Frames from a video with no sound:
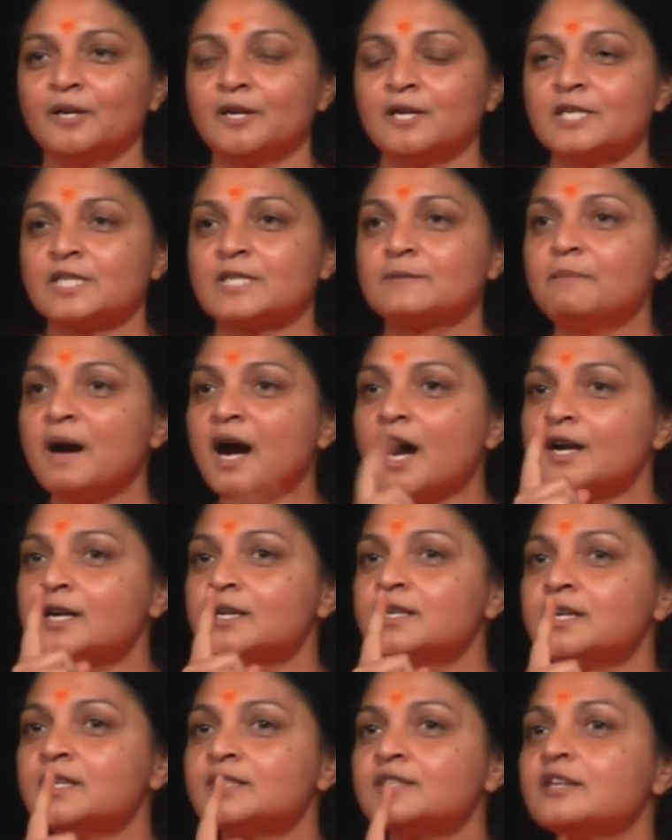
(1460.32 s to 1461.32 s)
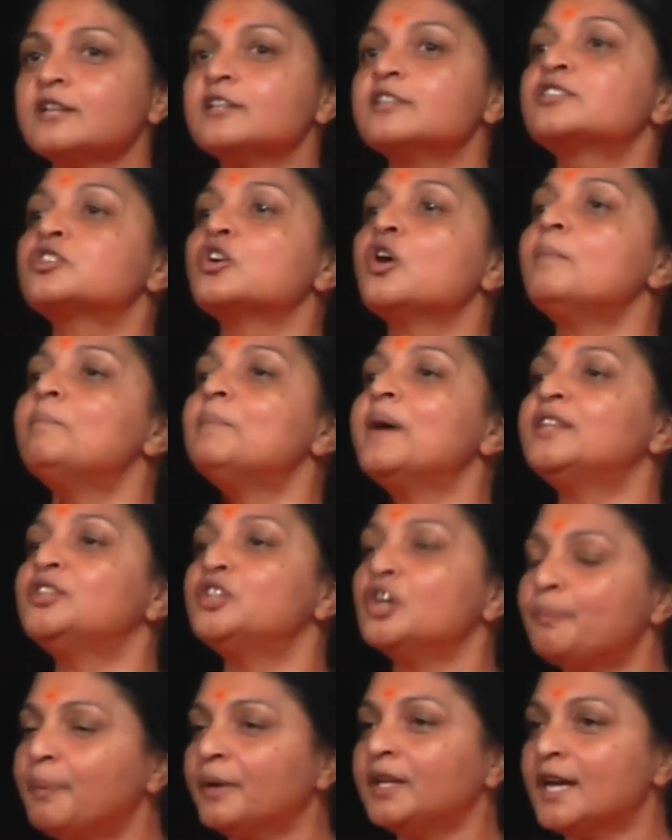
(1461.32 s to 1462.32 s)
Smartness is so
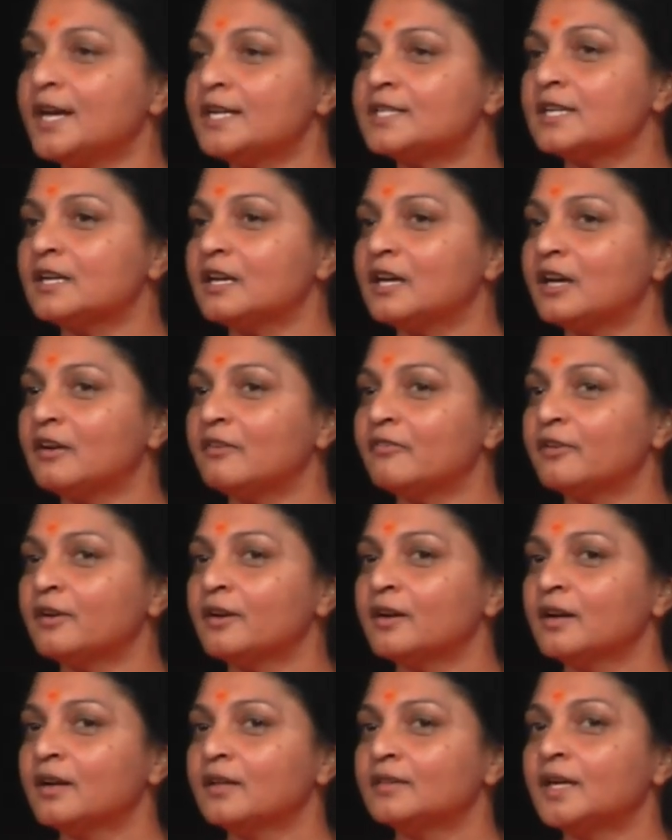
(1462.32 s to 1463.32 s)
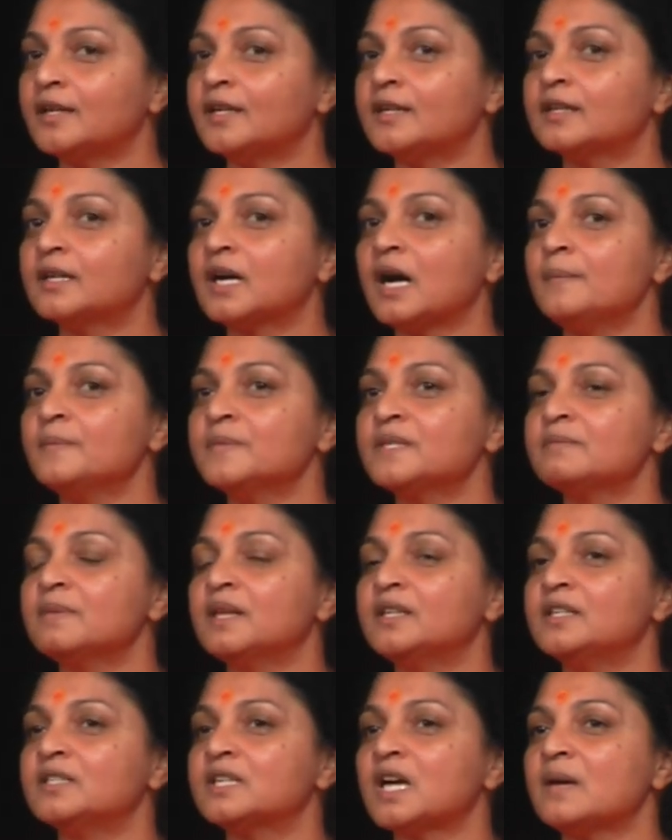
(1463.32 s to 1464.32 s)
manipulative that it comes
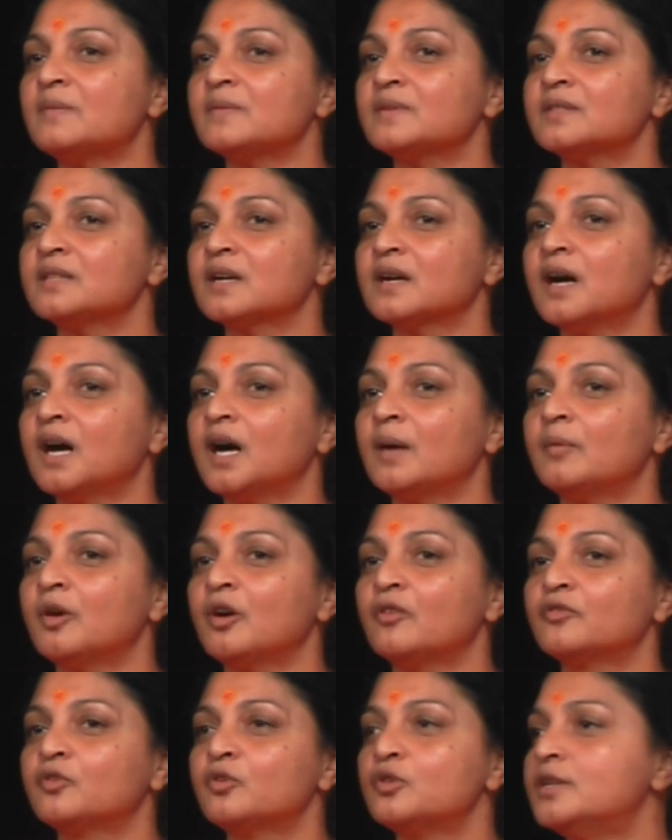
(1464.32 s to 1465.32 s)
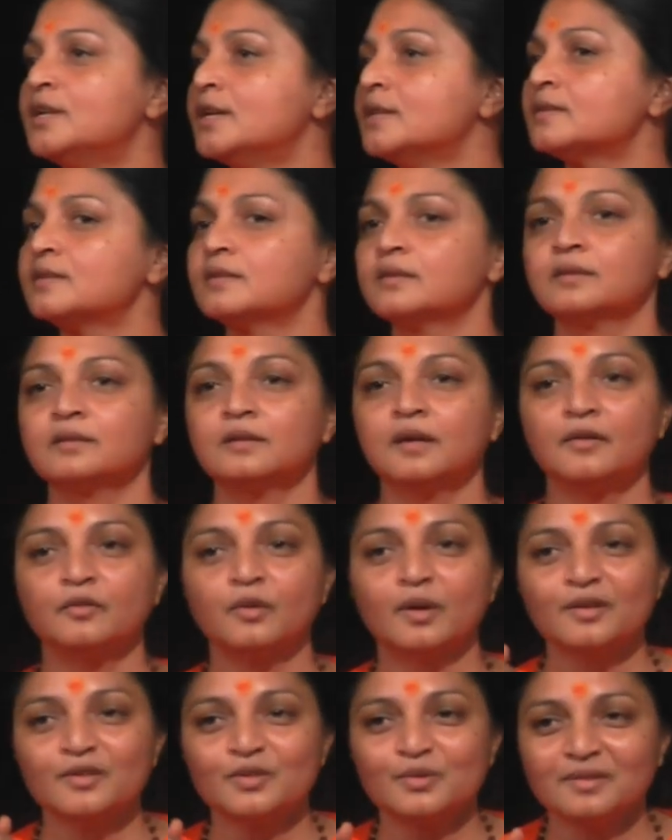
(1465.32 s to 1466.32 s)
many times in the garb of goodness. Have
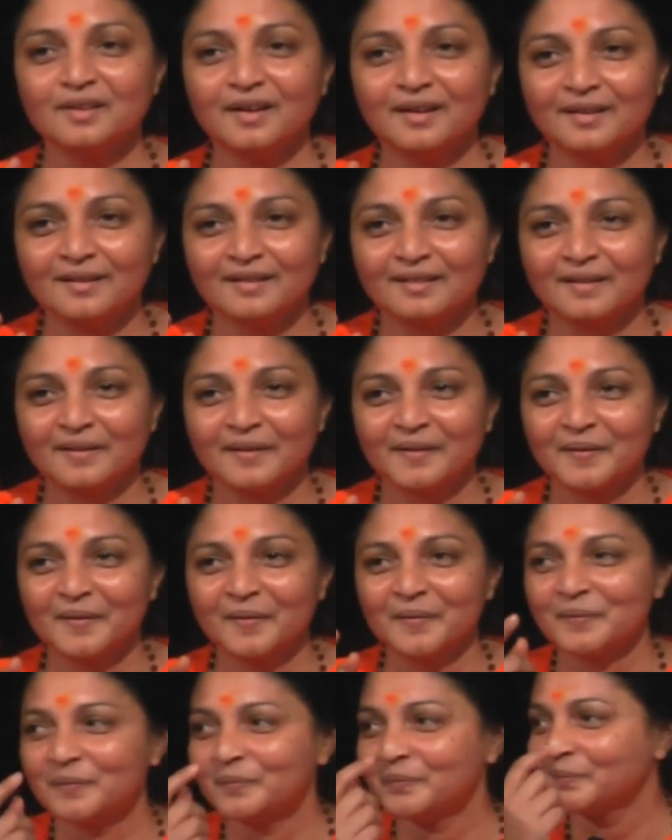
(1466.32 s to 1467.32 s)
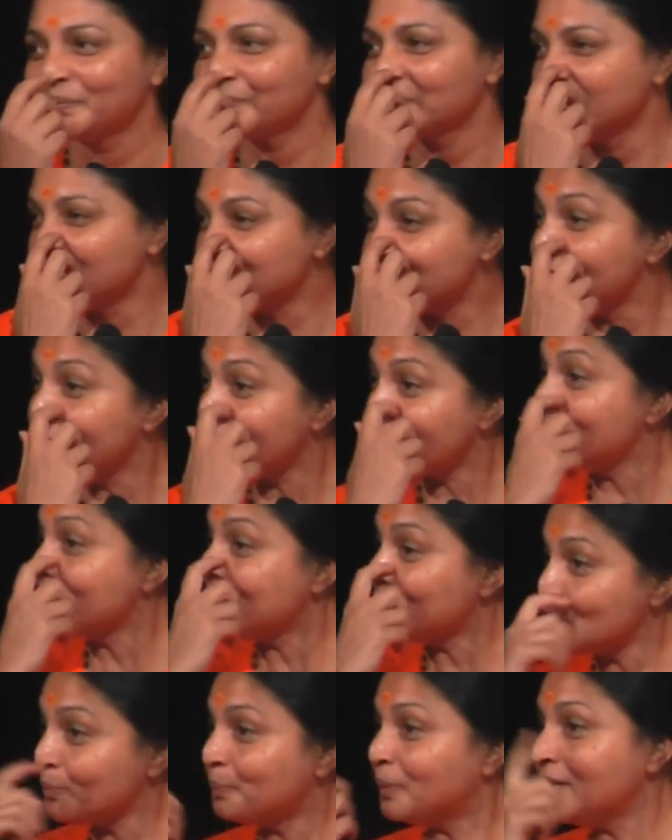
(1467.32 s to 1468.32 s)
you understood that? It's a very
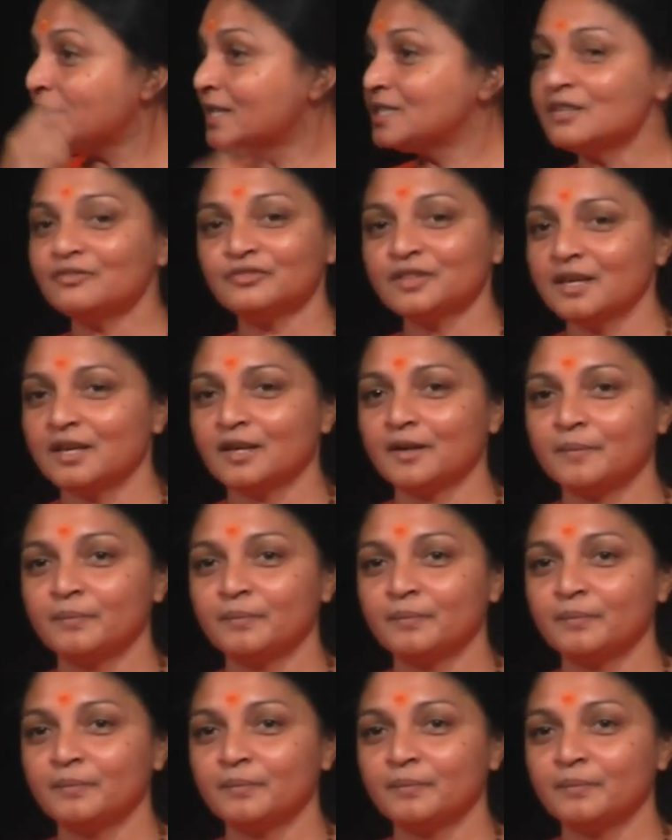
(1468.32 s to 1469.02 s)
manipulative thing.